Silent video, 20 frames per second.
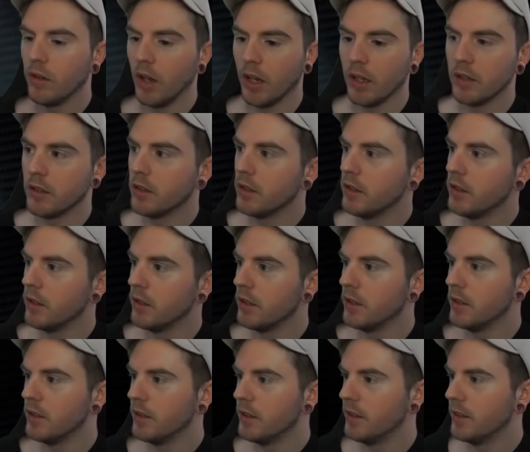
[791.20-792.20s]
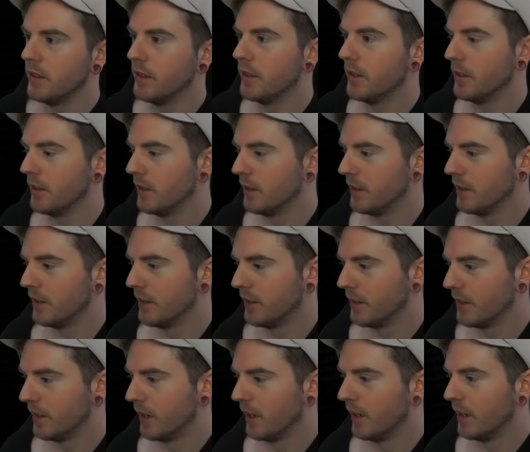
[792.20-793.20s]
Nice.
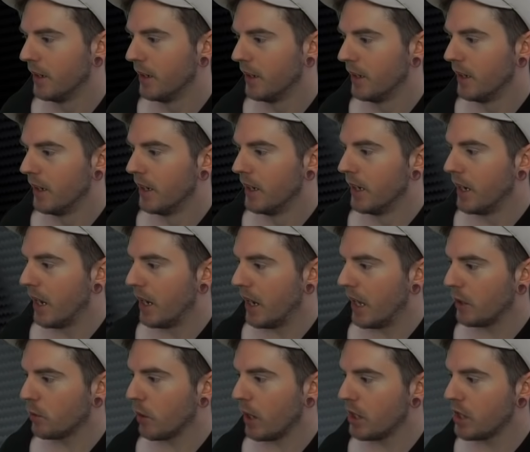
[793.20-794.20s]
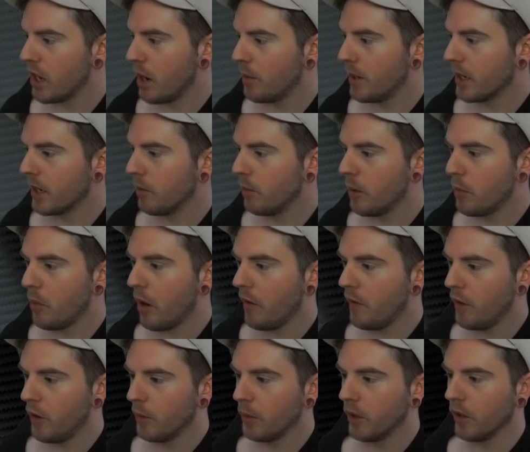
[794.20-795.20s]
And that's why jamming can be
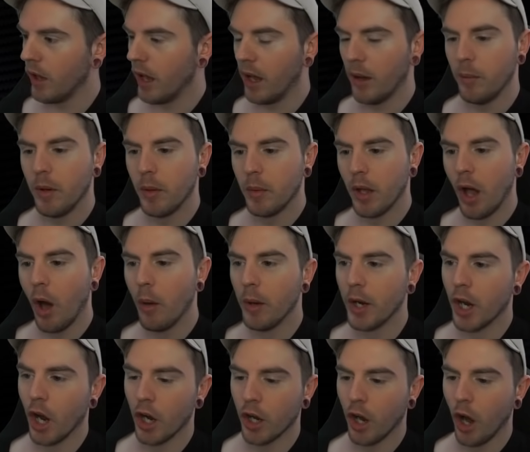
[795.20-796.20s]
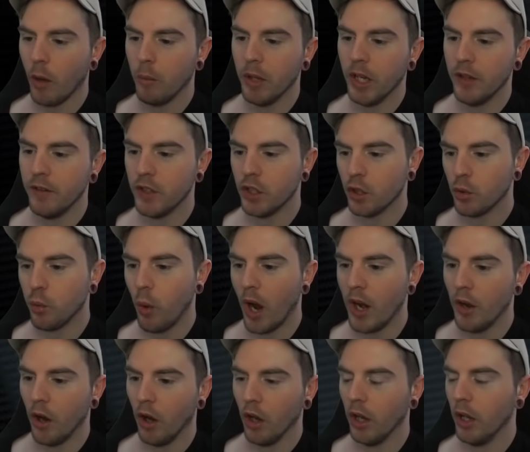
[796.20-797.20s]
profitable there. People are like, oh my god, I can't believe you just
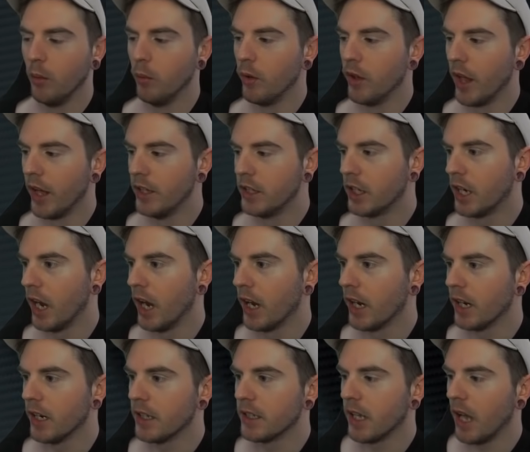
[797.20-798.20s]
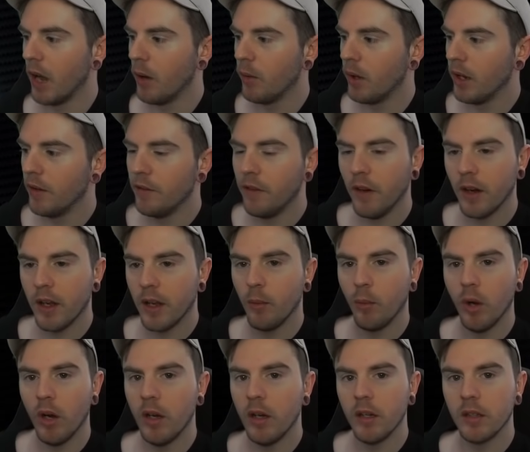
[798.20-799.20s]
went all in with ace king. And it's like, well, it
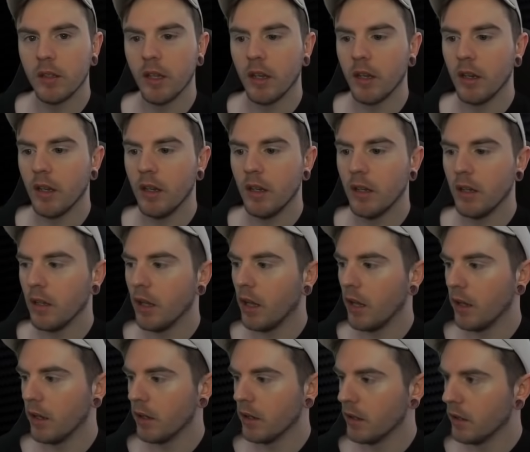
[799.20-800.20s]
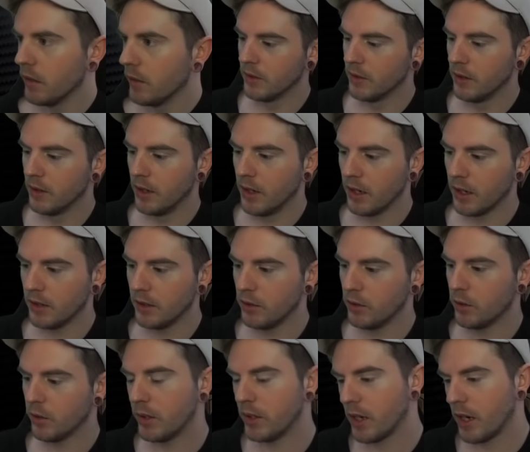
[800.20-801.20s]
fucking worked, didn't it? Like, I can
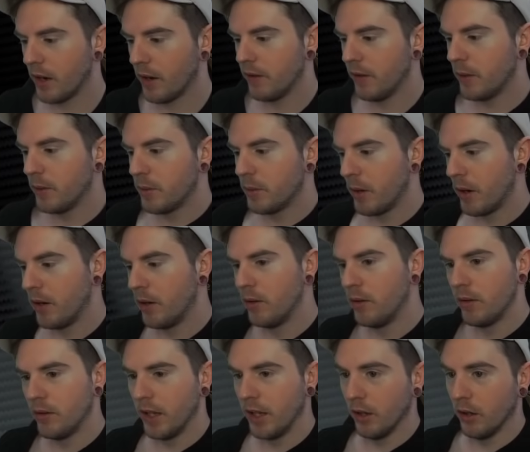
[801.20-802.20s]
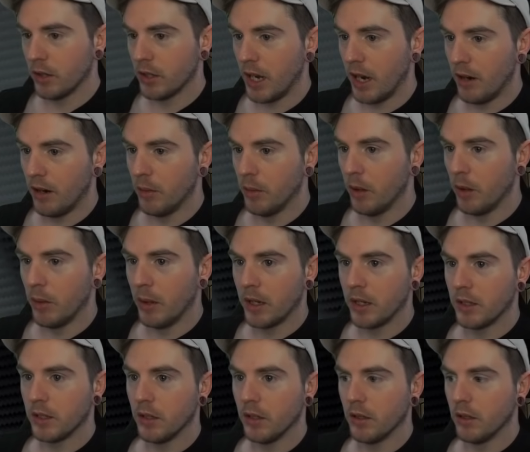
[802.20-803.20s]
do switch kick flips, bro. They look terrible, but I
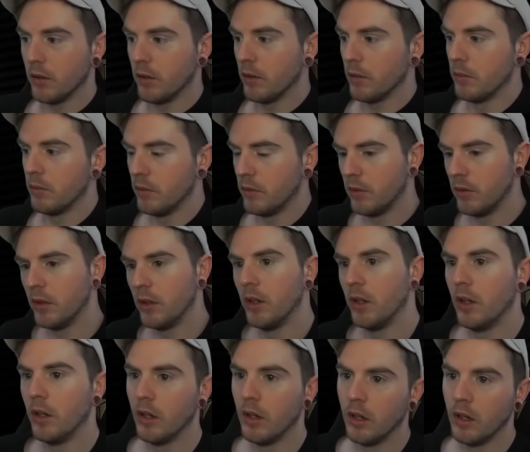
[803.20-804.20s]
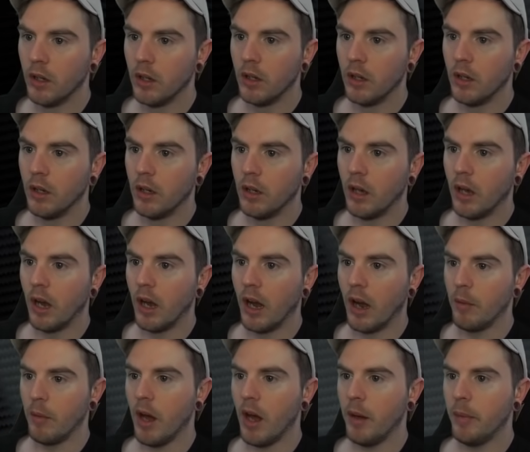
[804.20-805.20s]
can still do them.
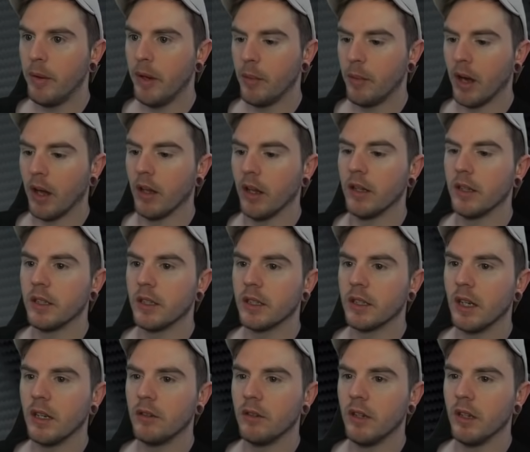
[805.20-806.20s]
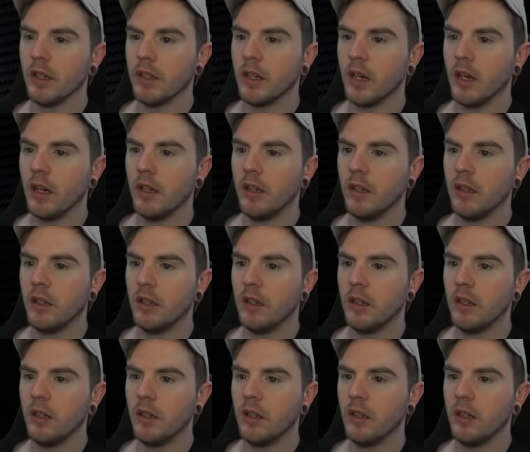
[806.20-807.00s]
I'm not happy about this. This guy's really tight.